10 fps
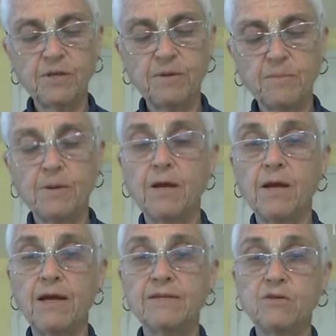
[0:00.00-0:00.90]
him
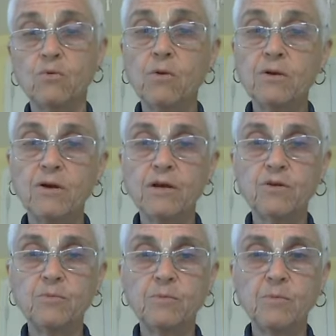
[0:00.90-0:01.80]
as an ordinary
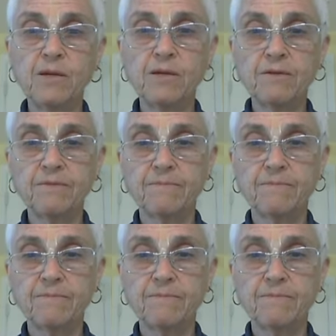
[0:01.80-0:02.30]
human being.